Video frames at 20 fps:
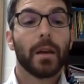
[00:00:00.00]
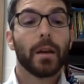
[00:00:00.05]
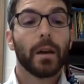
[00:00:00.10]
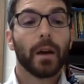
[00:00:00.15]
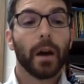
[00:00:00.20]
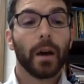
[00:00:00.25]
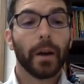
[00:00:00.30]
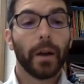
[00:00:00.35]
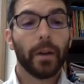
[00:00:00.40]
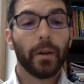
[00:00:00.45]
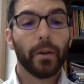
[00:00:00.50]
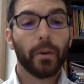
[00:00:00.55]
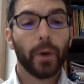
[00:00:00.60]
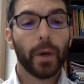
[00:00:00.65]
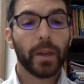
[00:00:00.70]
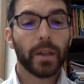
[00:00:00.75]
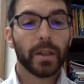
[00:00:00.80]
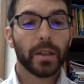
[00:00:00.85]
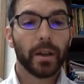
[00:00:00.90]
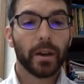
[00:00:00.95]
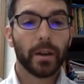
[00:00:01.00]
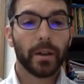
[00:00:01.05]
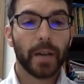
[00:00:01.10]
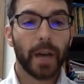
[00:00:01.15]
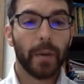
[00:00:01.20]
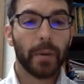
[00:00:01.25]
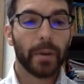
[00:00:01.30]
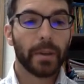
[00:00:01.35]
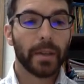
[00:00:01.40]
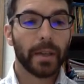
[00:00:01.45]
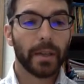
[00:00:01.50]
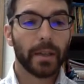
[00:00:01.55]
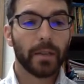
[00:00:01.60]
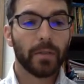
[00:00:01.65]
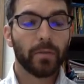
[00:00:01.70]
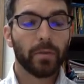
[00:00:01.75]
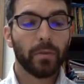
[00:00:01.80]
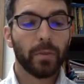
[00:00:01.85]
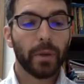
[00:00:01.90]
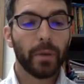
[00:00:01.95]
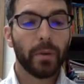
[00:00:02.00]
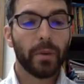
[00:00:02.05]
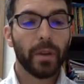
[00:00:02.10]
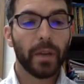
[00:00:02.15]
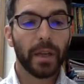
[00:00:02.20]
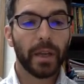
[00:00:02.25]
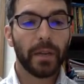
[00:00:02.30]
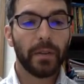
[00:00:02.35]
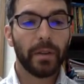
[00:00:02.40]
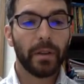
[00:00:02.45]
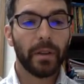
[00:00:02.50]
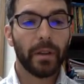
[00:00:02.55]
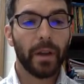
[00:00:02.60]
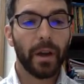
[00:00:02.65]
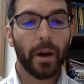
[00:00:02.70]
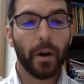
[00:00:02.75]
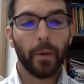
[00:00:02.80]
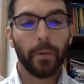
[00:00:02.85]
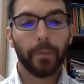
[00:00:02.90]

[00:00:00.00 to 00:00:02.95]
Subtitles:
Another way to start a topic sentence would be with even though.